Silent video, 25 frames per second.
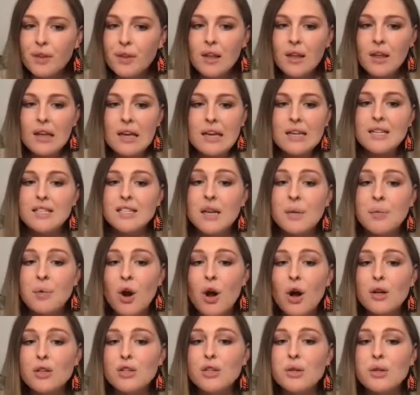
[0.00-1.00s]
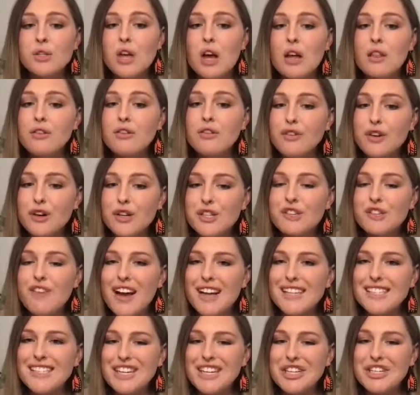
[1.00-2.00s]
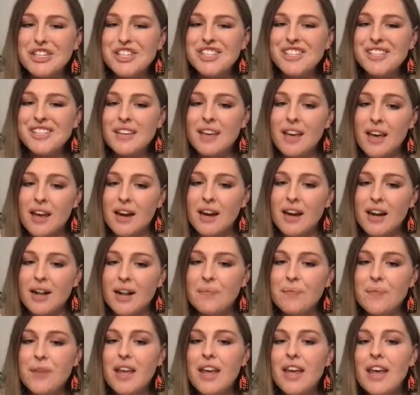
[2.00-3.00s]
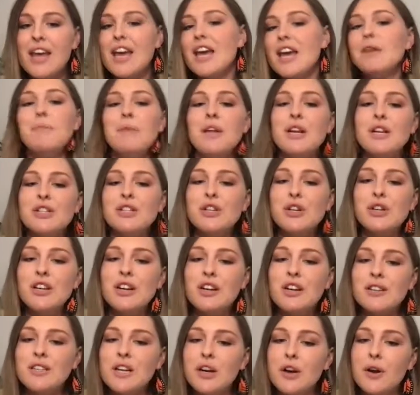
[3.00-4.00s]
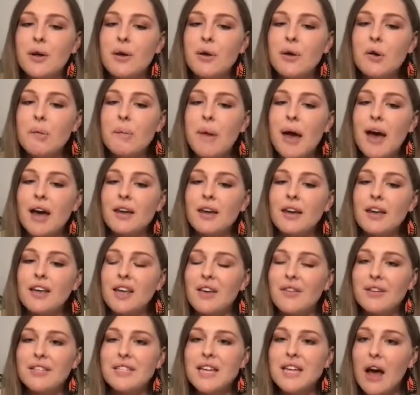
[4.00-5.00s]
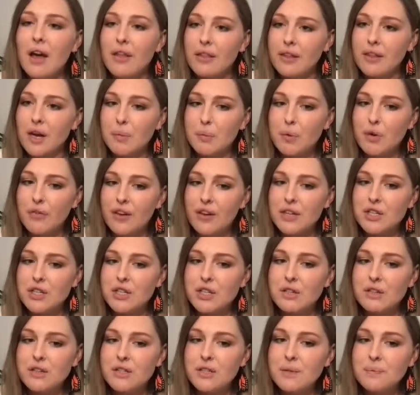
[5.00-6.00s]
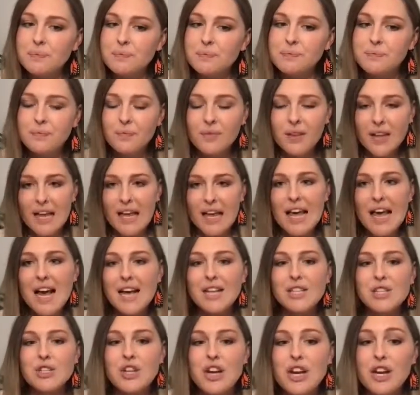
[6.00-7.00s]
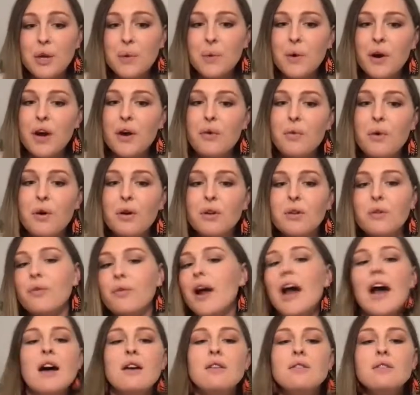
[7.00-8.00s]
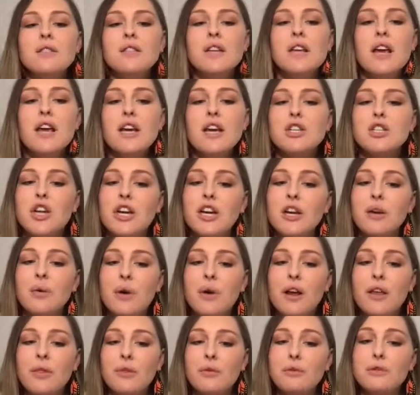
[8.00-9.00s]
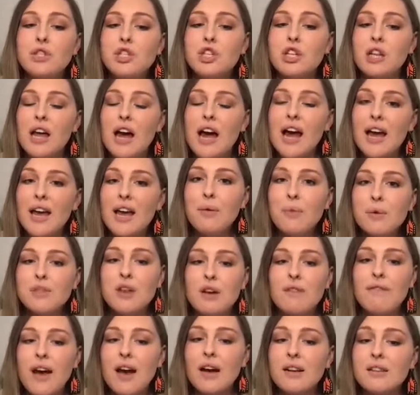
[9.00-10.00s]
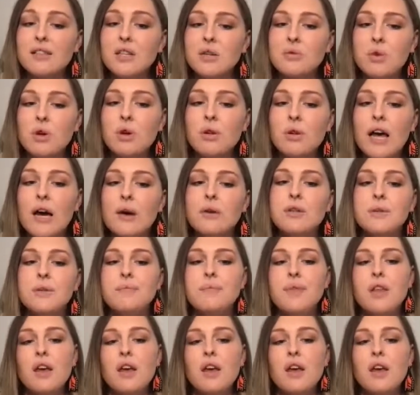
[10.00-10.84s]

December also saw the first vaccinations in Canada, administered in Ontario and Quebec and given to healthcare professionals. As January rolled around, January through the July was our vaccine rollout.